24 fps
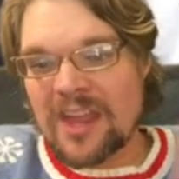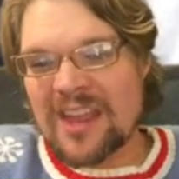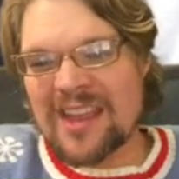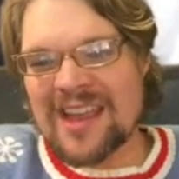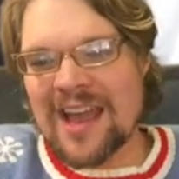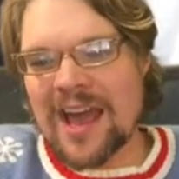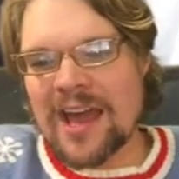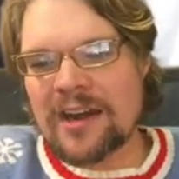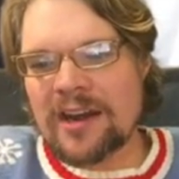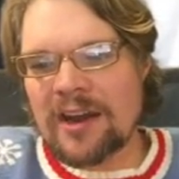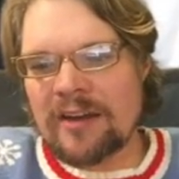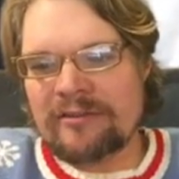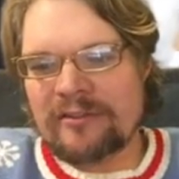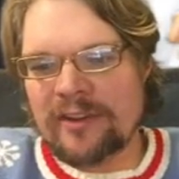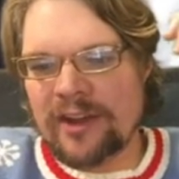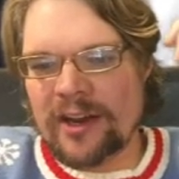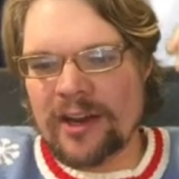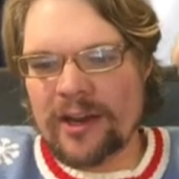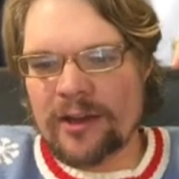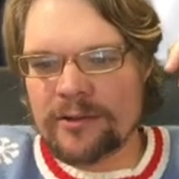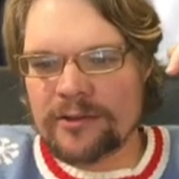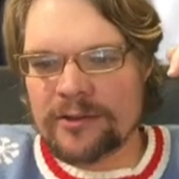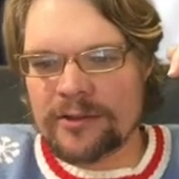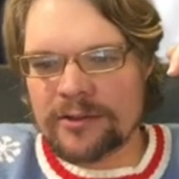We got enough
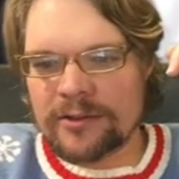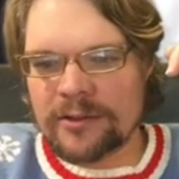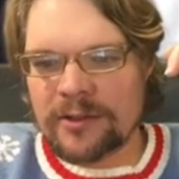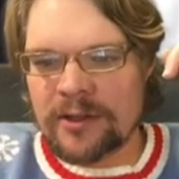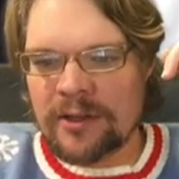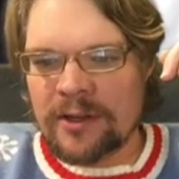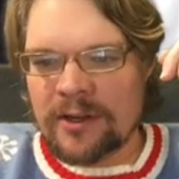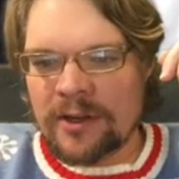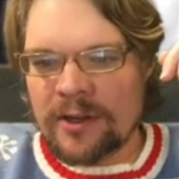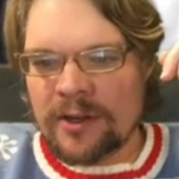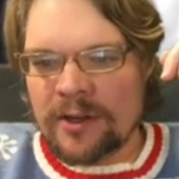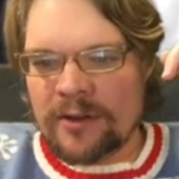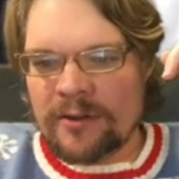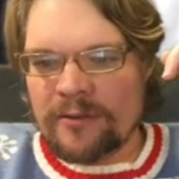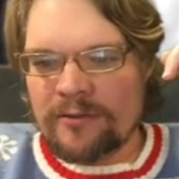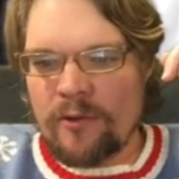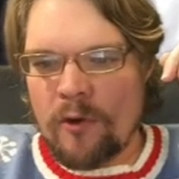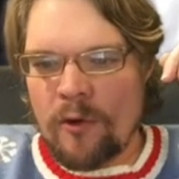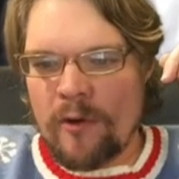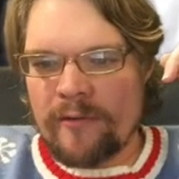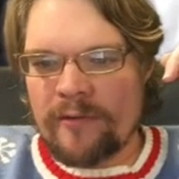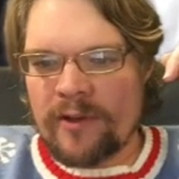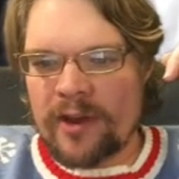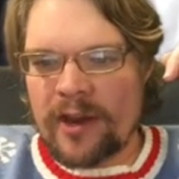videos.
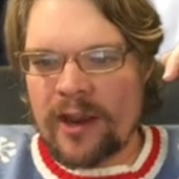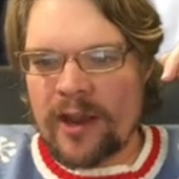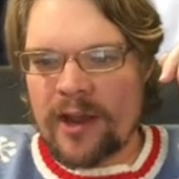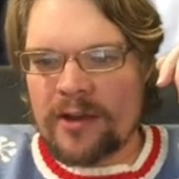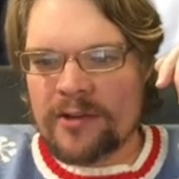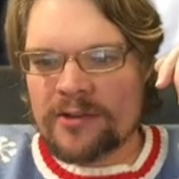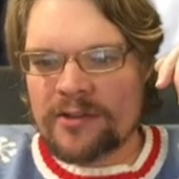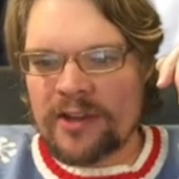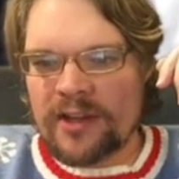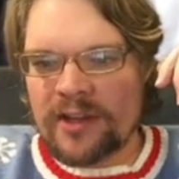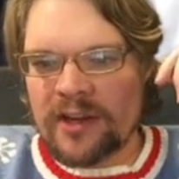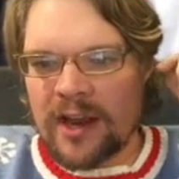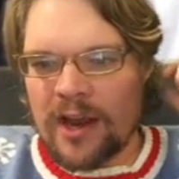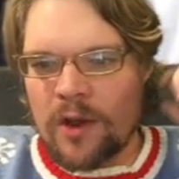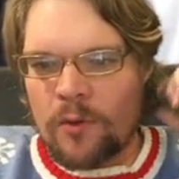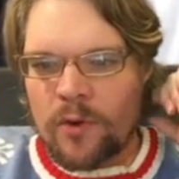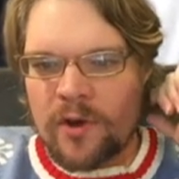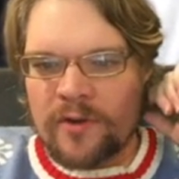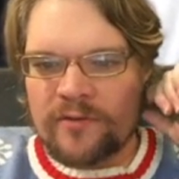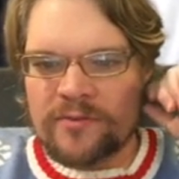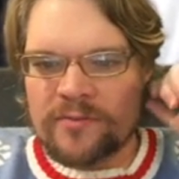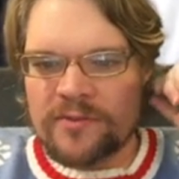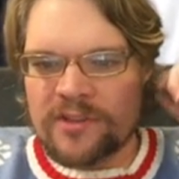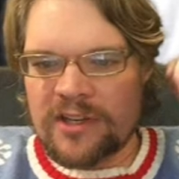Four videos, then you got
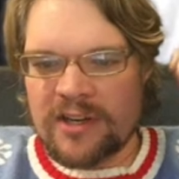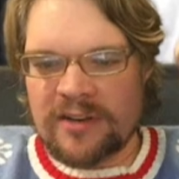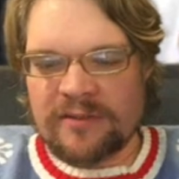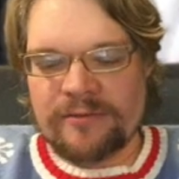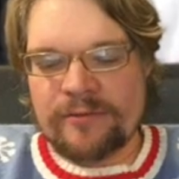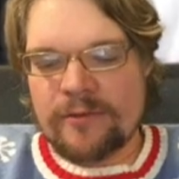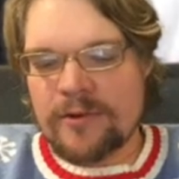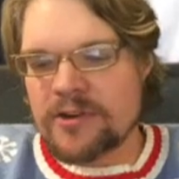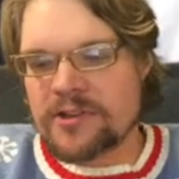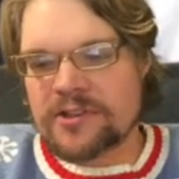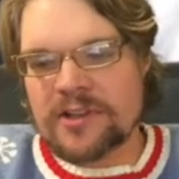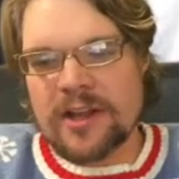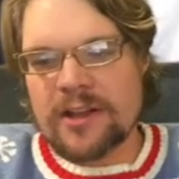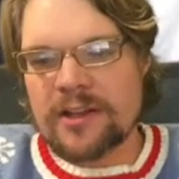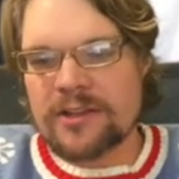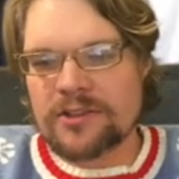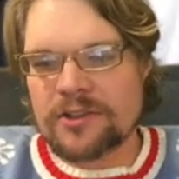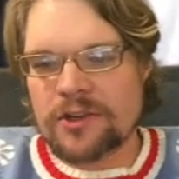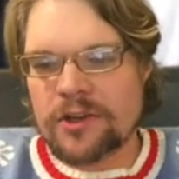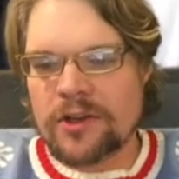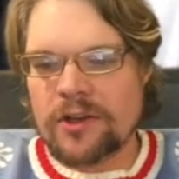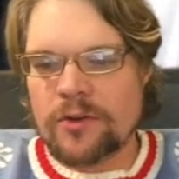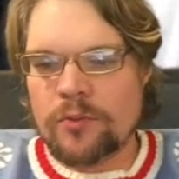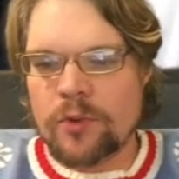one from Steamforged. That looks
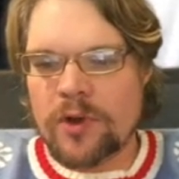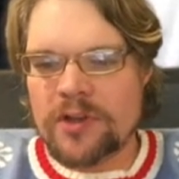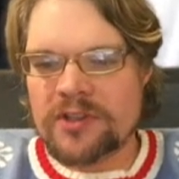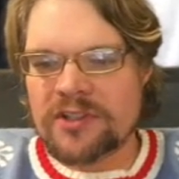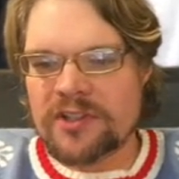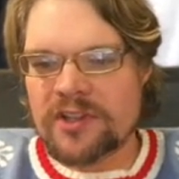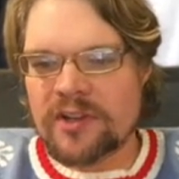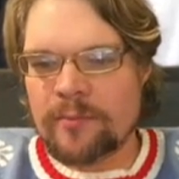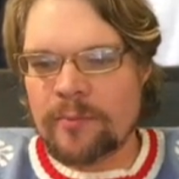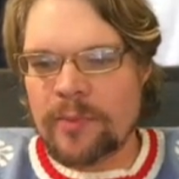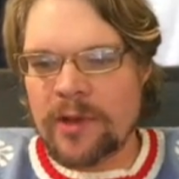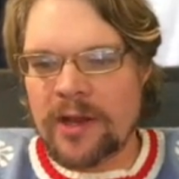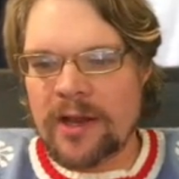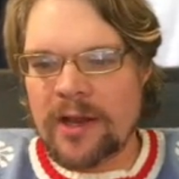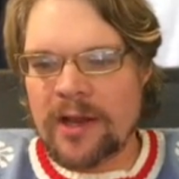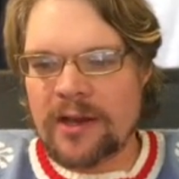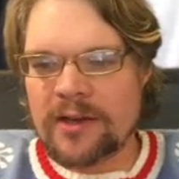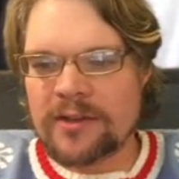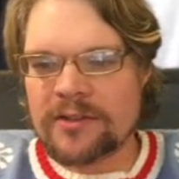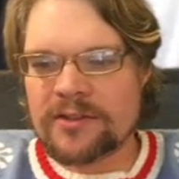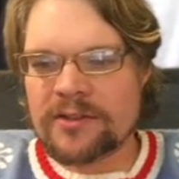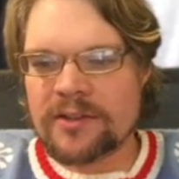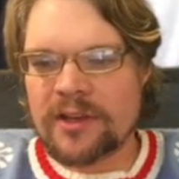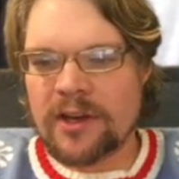good. What's in the
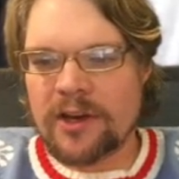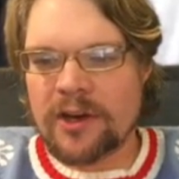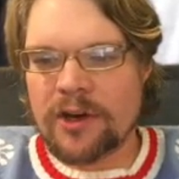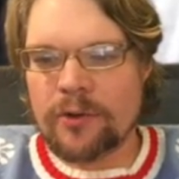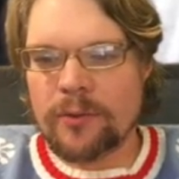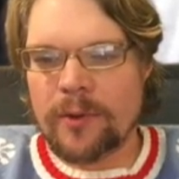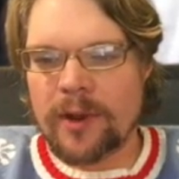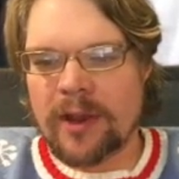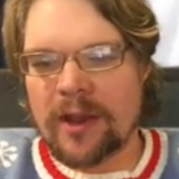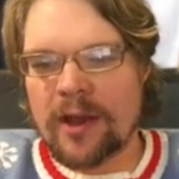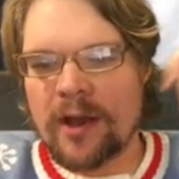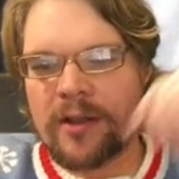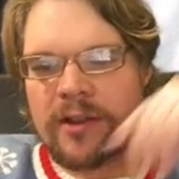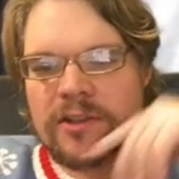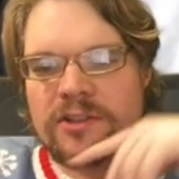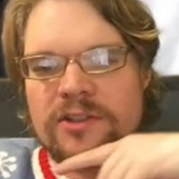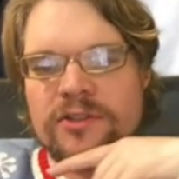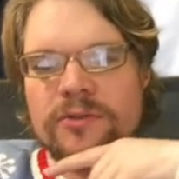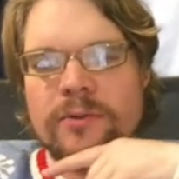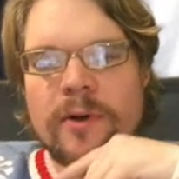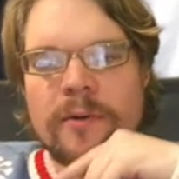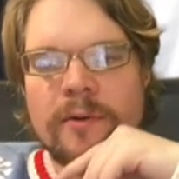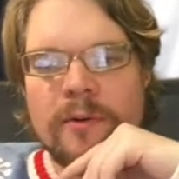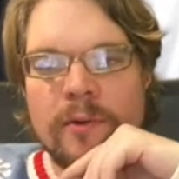box? Here we go. This
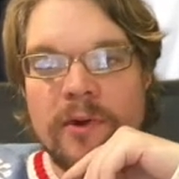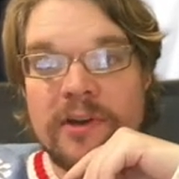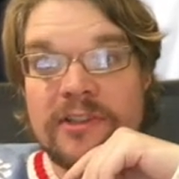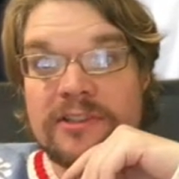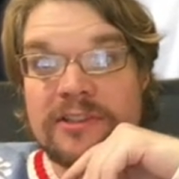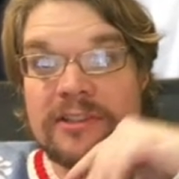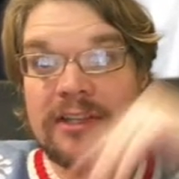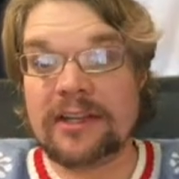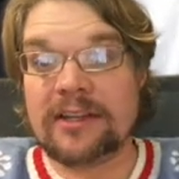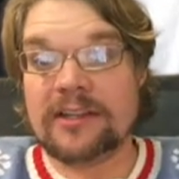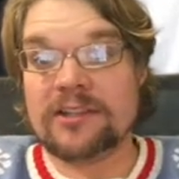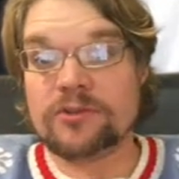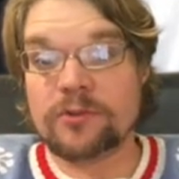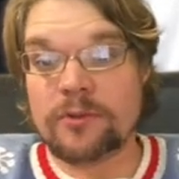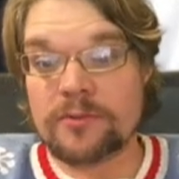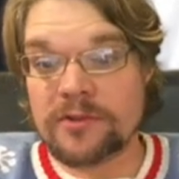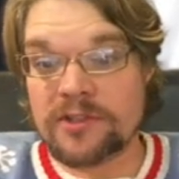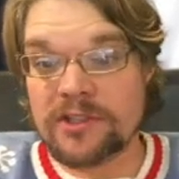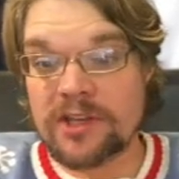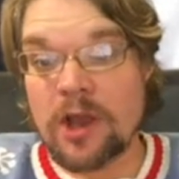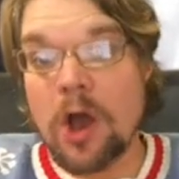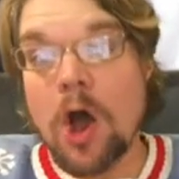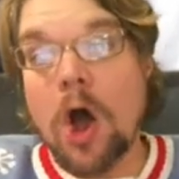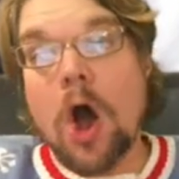is what we want to see. This is what we
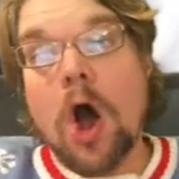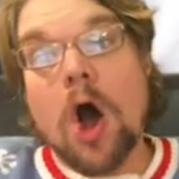see.